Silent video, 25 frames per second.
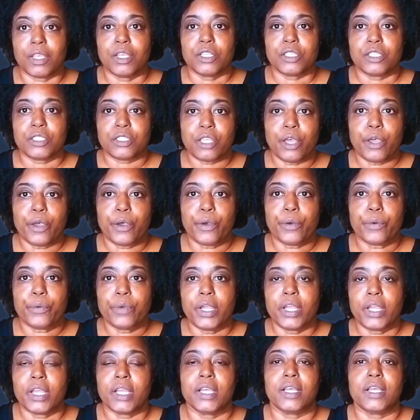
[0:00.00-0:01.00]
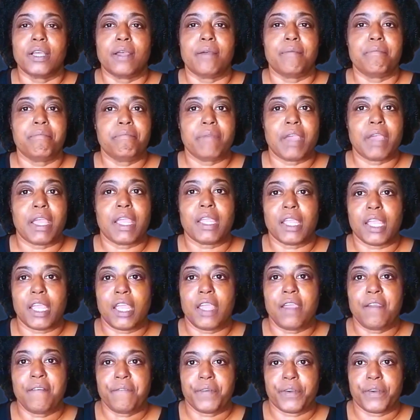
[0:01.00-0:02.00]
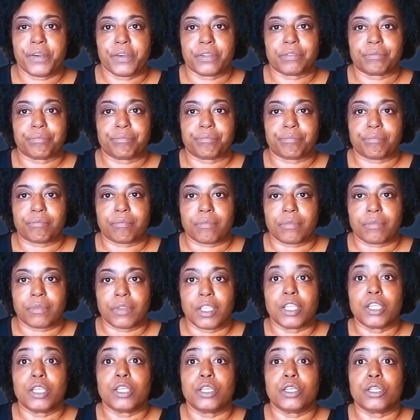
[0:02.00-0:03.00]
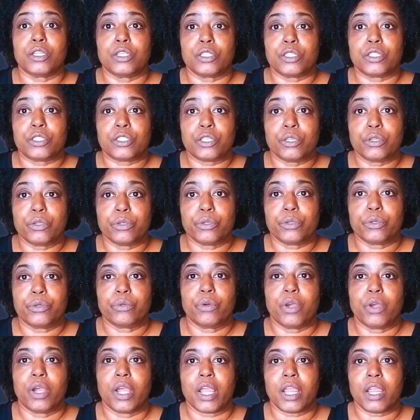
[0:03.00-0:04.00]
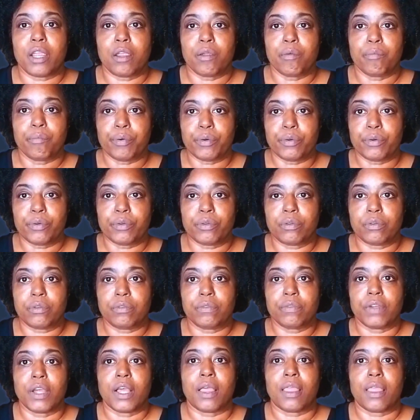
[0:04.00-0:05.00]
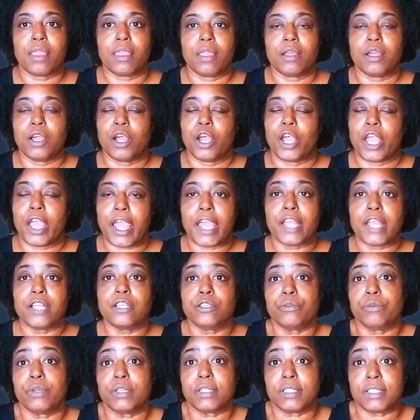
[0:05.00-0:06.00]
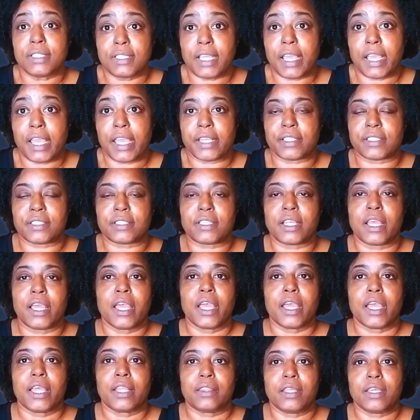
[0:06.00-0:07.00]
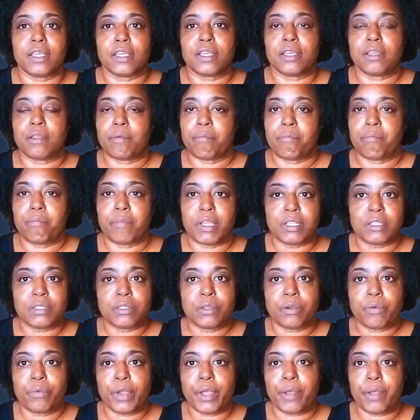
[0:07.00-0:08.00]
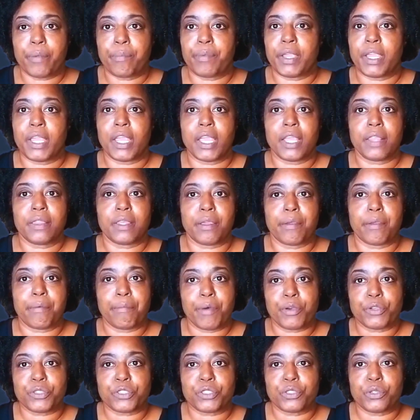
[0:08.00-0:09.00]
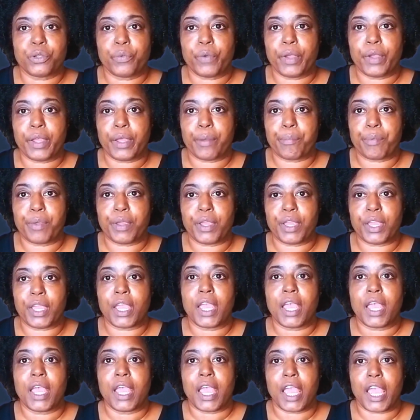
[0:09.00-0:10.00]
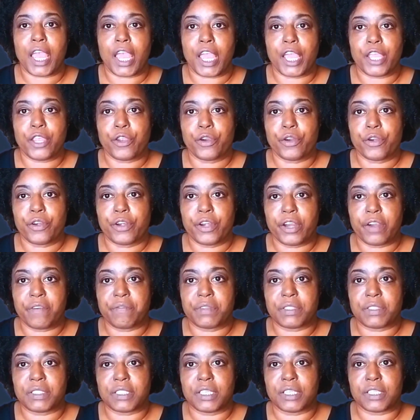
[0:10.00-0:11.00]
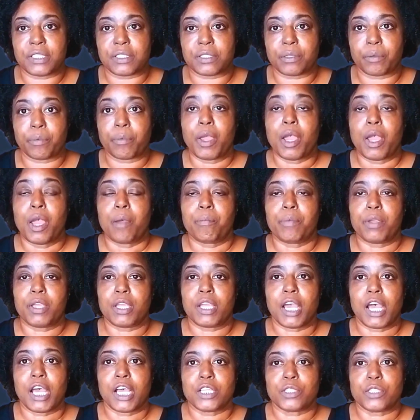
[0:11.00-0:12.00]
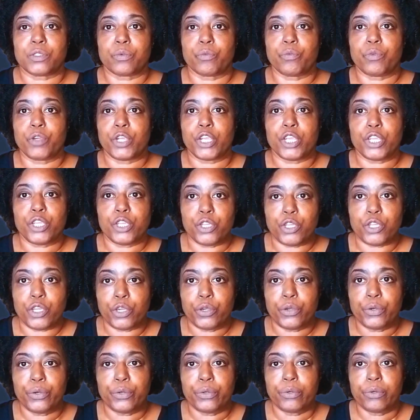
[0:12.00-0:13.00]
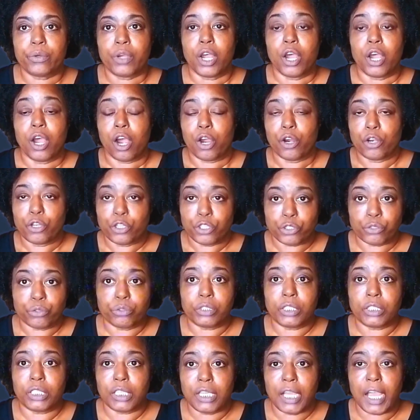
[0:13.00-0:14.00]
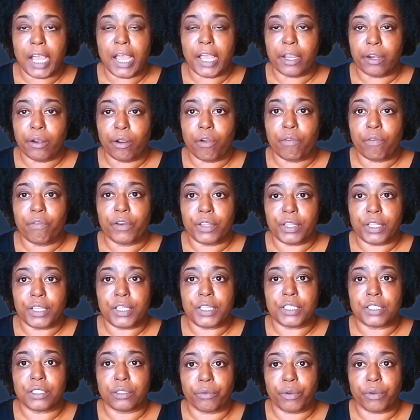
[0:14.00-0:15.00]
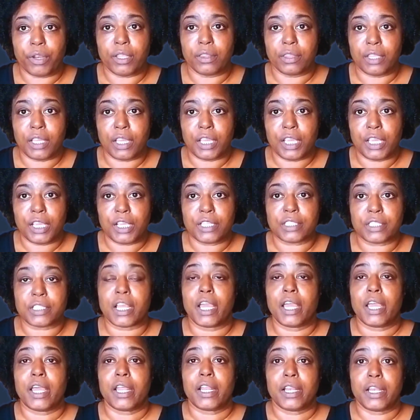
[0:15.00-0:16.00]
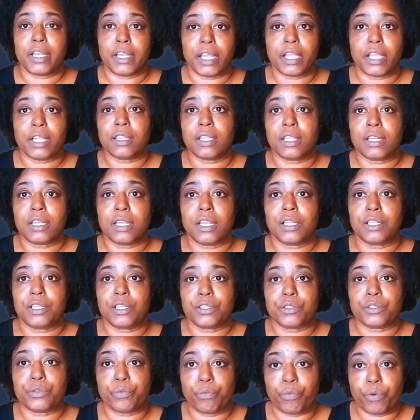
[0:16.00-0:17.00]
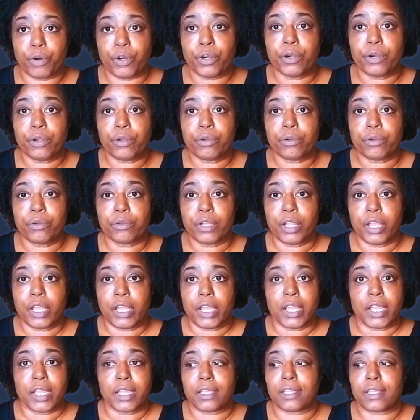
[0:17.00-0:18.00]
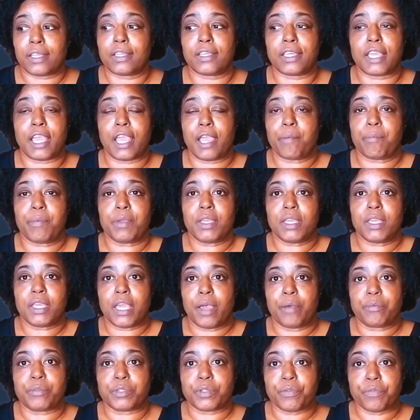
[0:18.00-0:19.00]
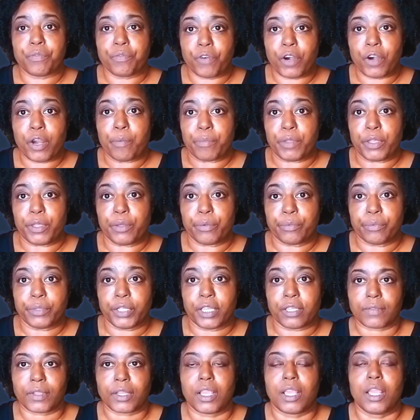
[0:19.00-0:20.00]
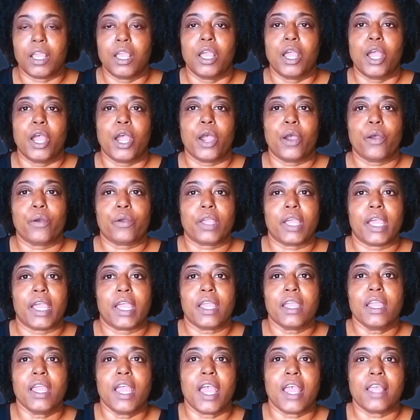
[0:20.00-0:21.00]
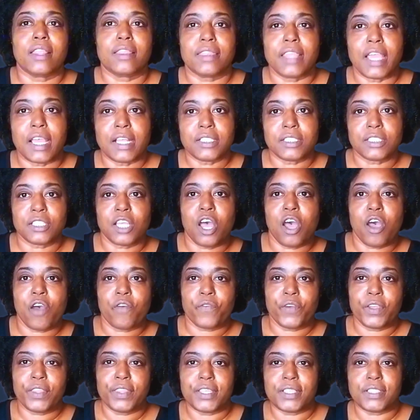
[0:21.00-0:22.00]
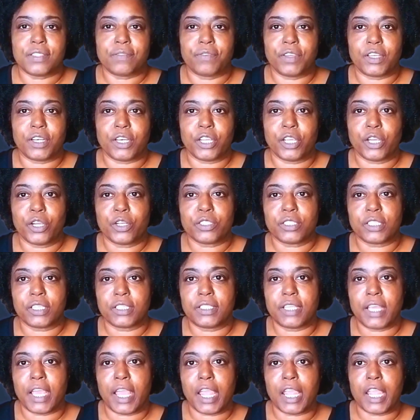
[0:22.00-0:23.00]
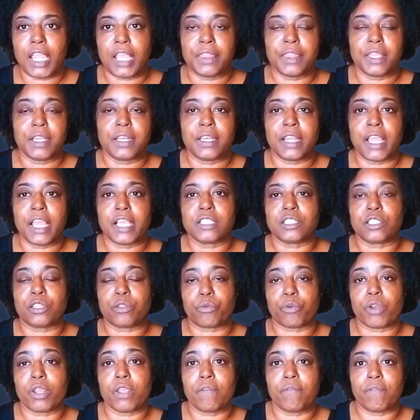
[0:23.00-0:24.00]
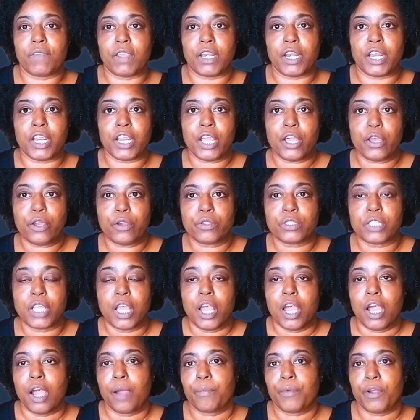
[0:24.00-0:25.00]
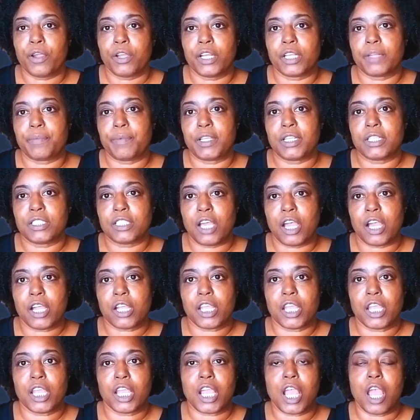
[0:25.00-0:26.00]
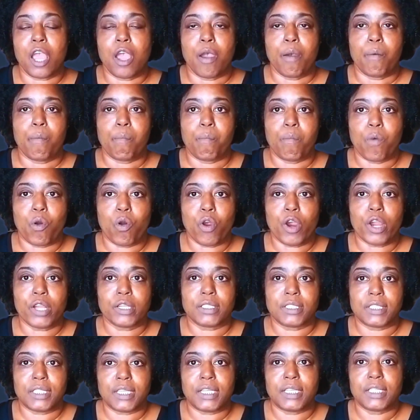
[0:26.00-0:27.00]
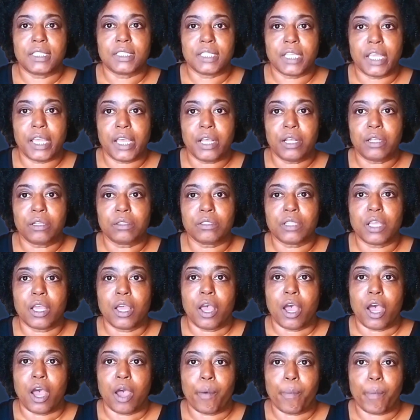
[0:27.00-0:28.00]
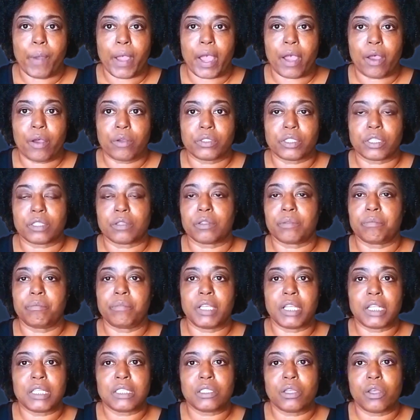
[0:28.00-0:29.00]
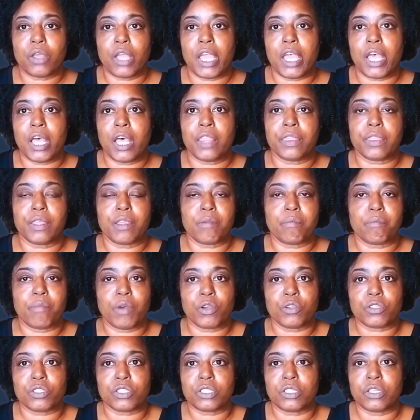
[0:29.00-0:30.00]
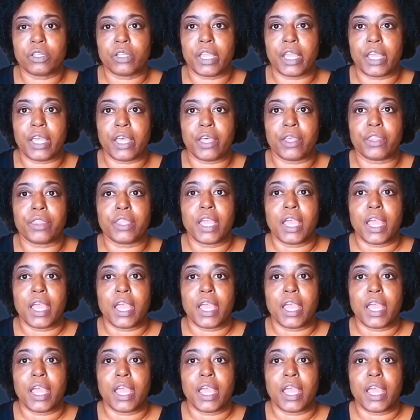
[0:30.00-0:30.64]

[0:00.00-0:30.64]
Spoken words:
So make effort to improve and to assess the mental well-being, the emotional well-being, and your nervous system. Because when you are truly God over these three things, nothing in this world can be kept from you. Okay, that's all for this video today. In the next 3 videos, I'm going to be talking more detailed about mental health, emotional health,